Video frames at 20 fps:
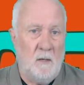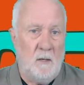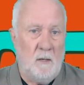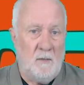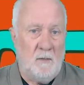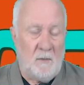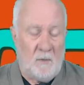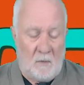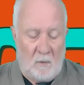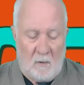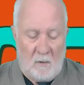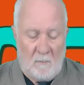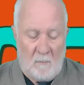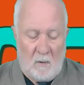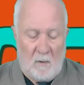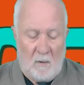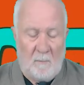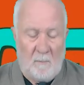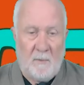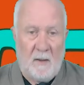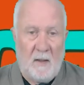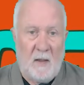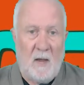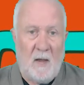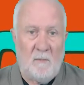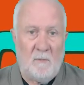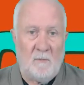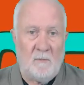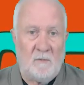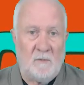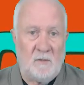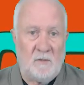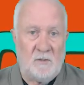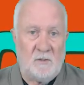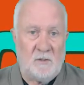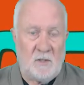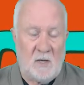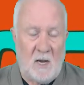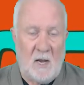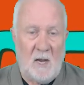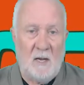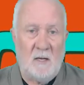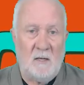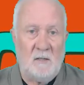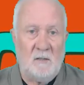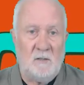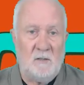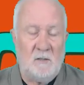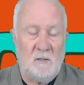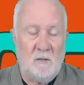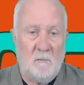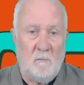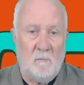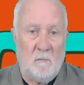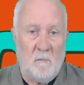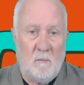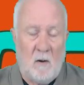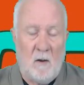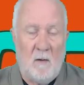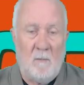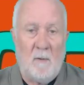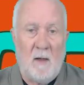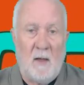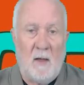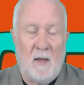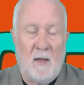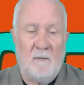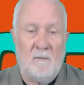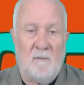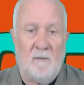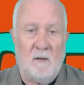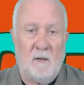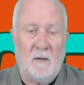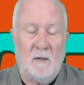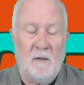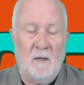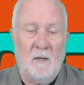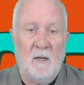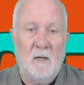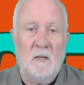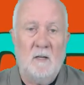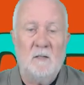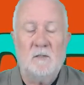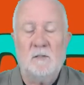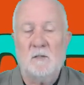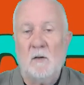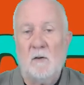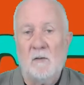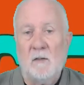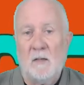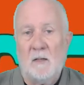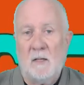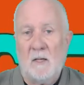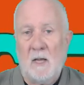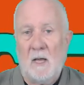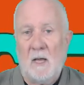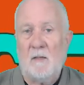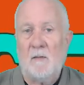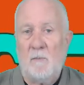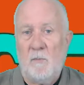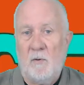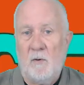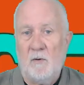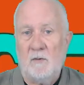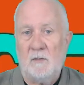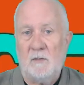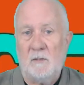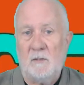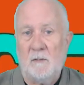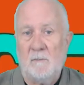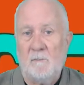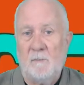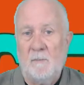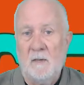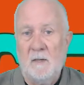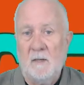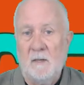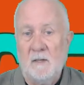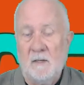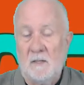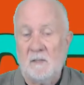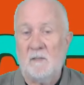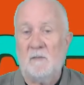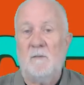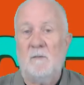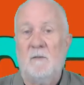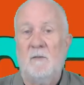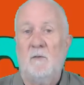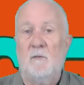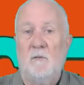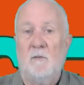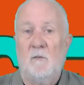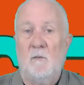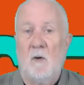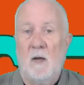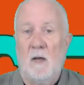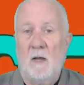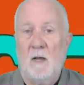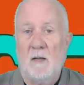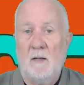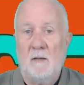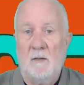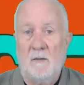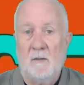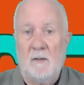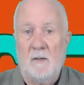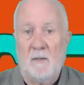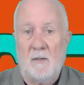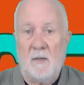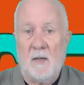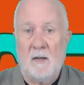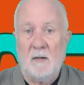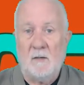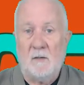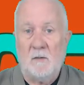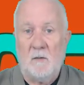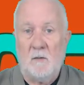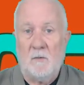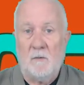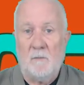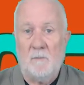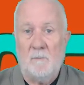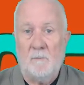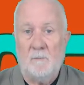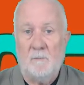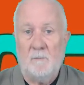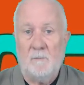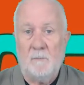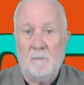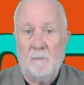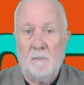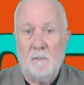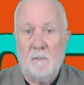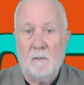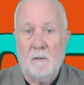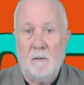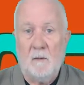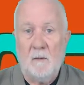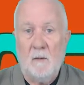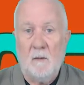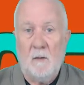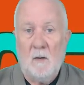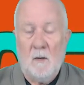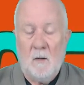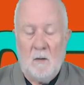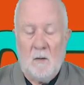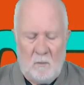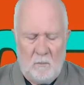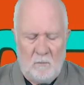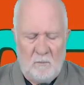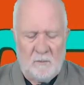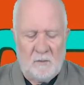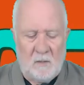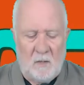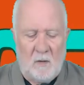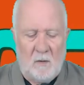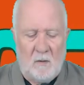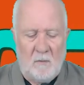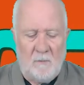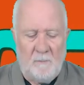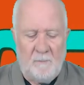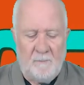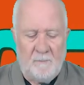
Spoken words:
that I might be able to change my behavior so that the other person doesn't feel the way that they do? Also,